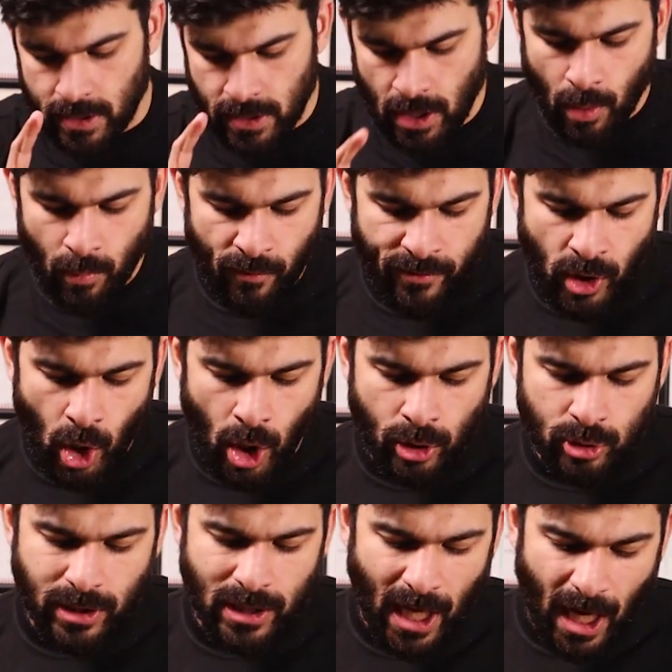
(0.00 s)
Now moving
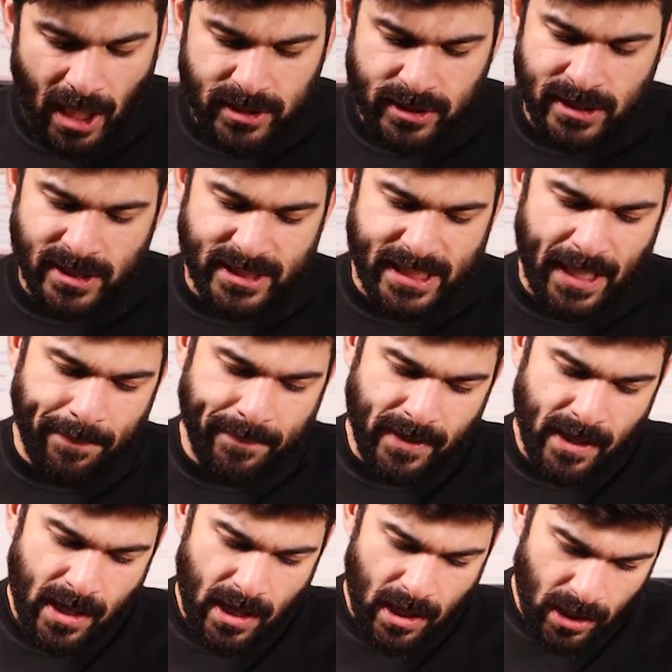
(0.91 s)
on to the last
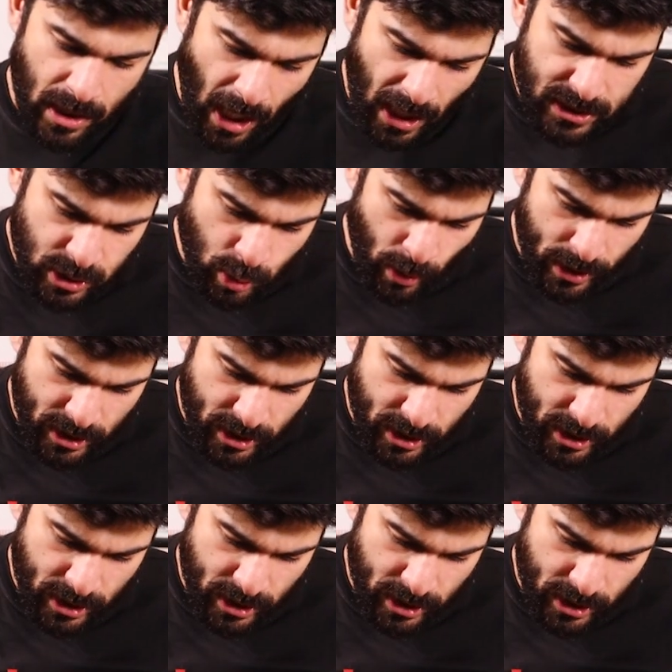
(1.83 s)
concept, last